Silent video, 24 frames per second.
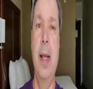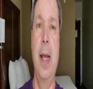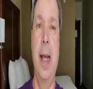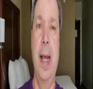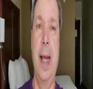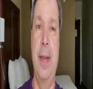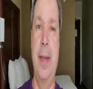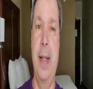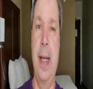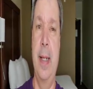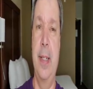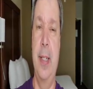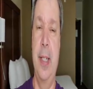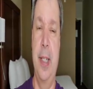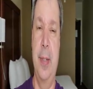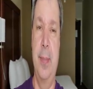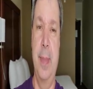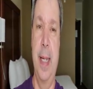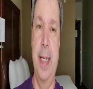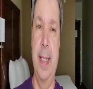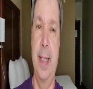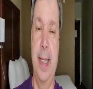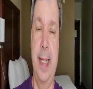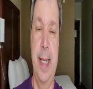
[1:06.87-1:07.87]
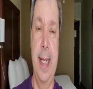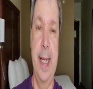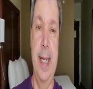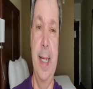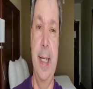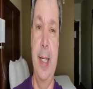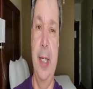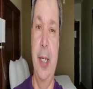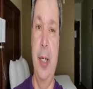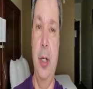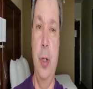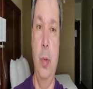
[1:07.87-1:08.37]
And that just makes it
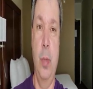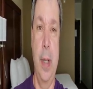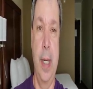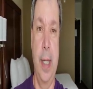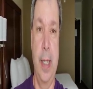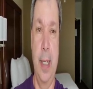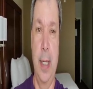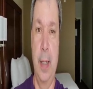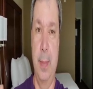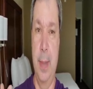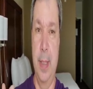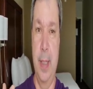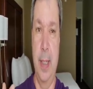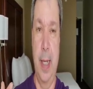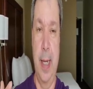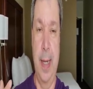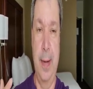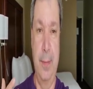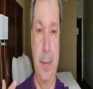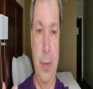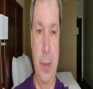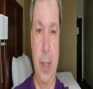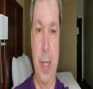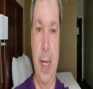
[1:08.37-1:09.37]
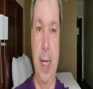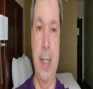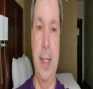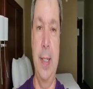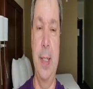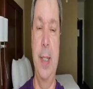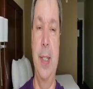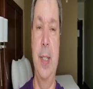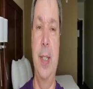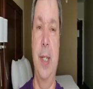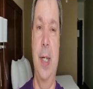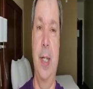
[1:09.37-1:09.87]
easier when it comes time for us
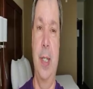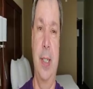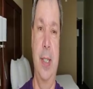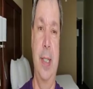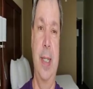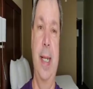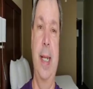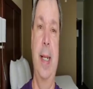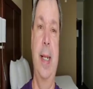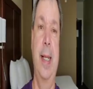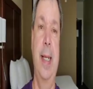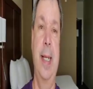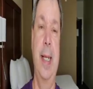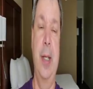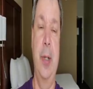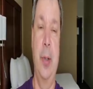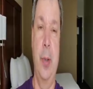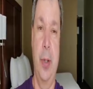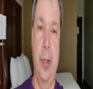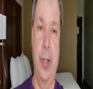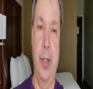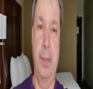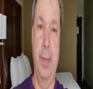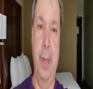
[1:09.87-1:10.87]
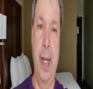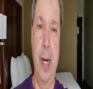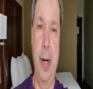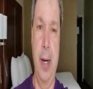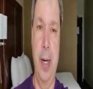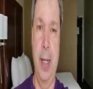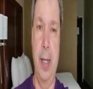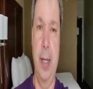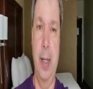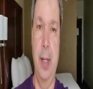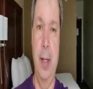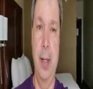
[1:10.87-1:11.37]
to start sailing in North
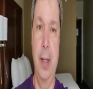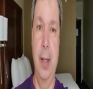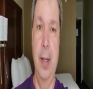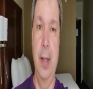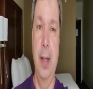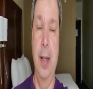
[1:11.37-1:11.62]
America.